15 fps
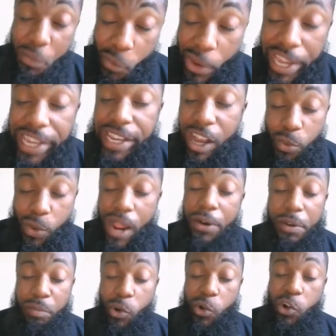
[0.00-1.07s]
way a
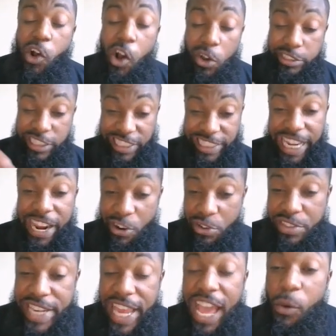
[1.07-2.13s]
routing protocol
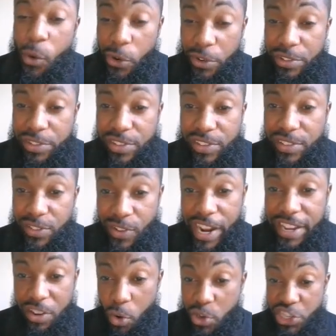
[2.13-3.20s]
shares networks,
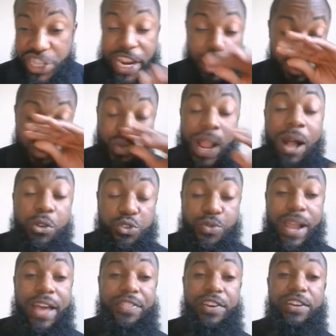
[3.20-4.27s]
right? Or shares routes,
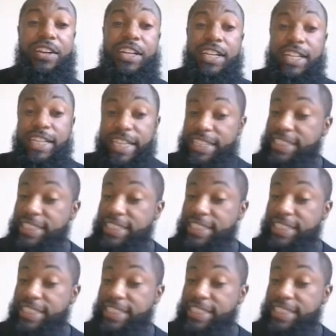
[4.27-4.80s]
rather. It